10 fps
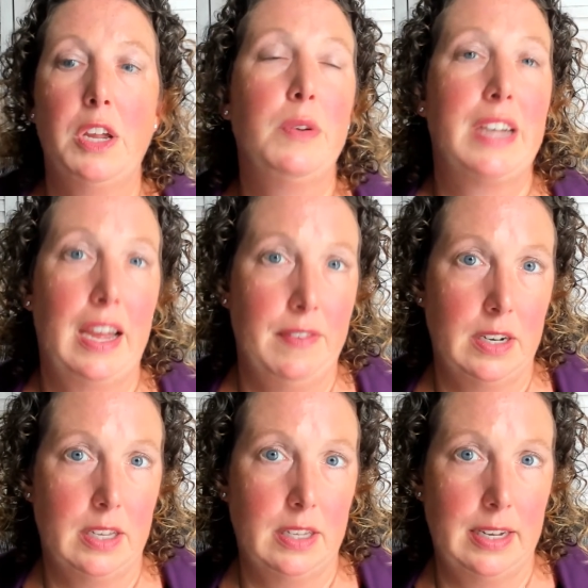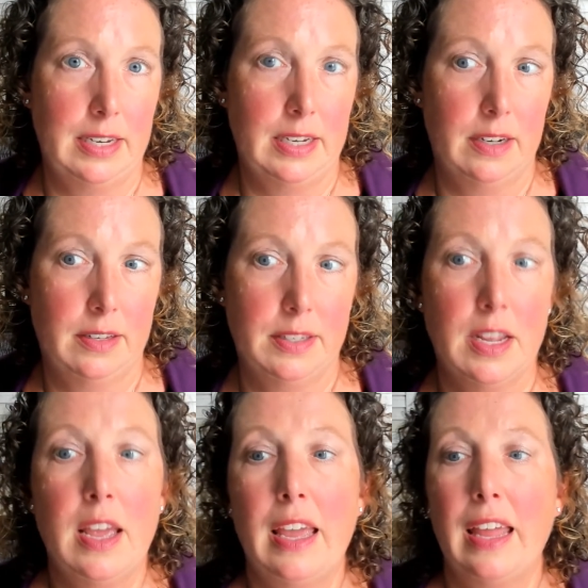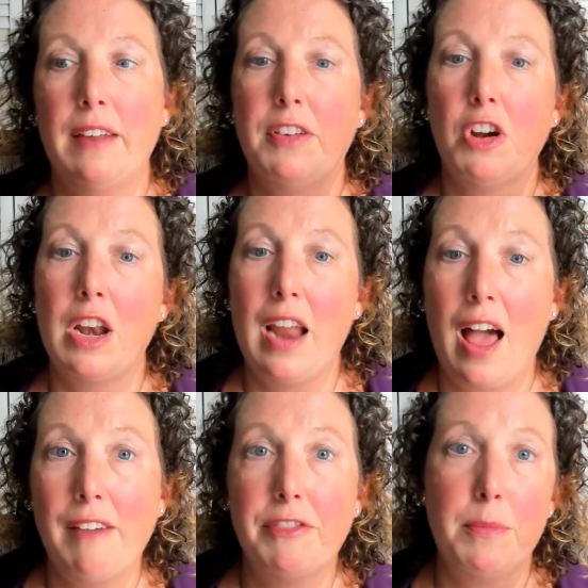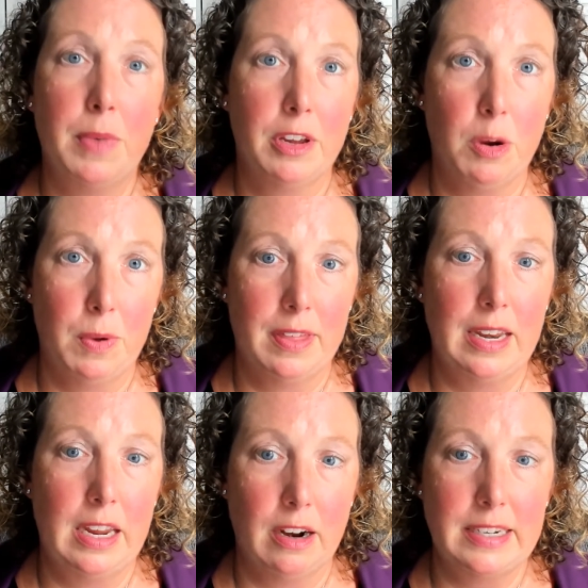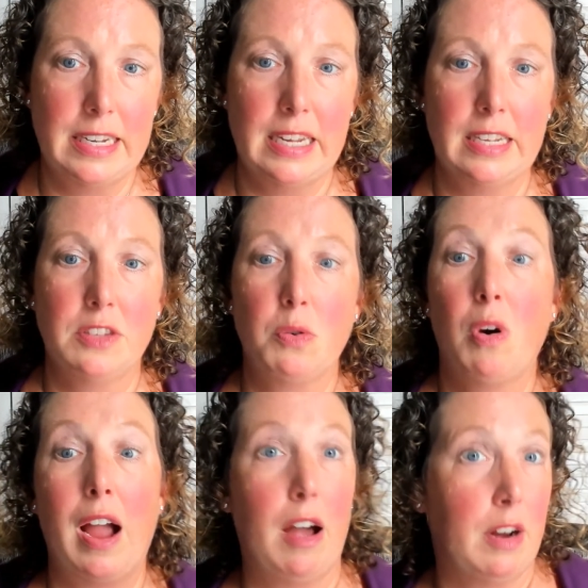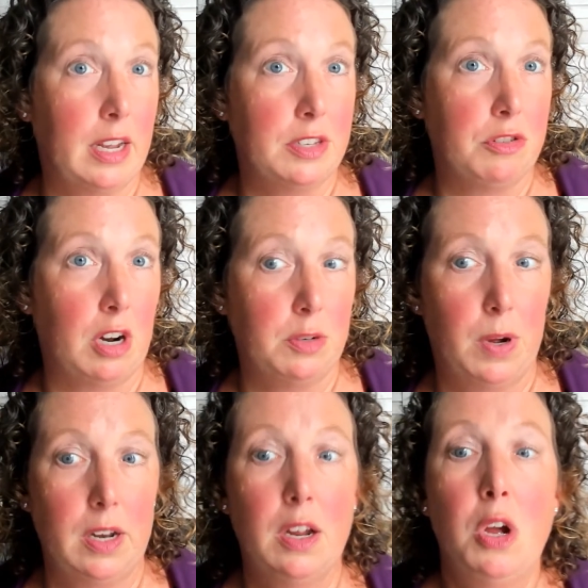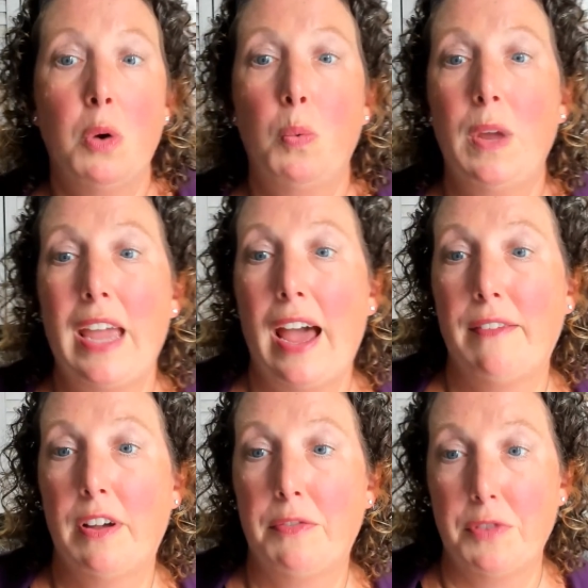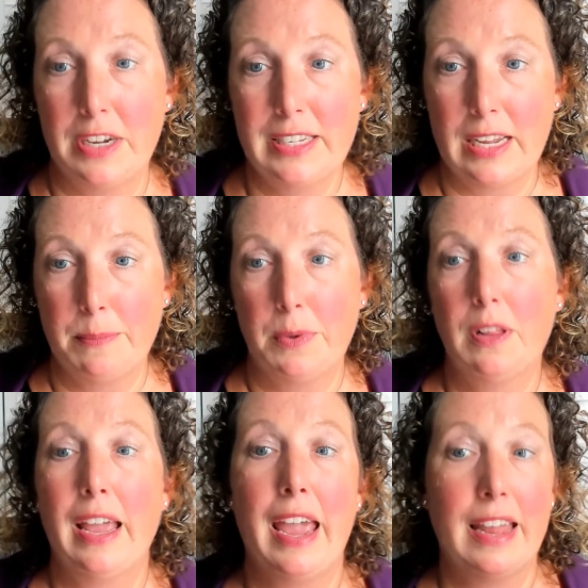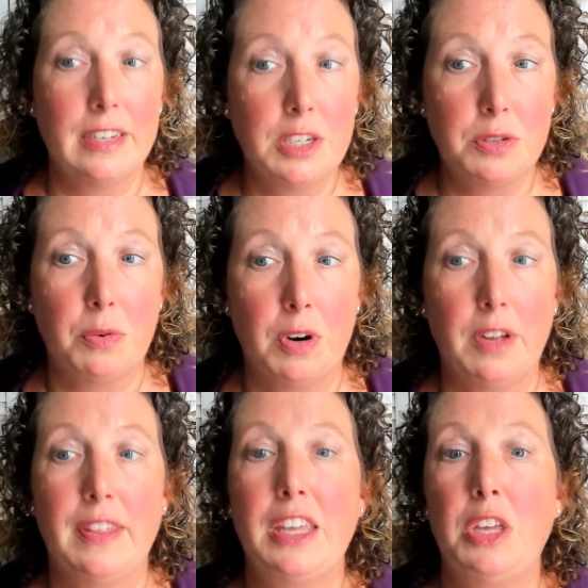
you dive into the details. And if you're not familiar with an E R D is or how to construct one, we have a free sample and a tutorial that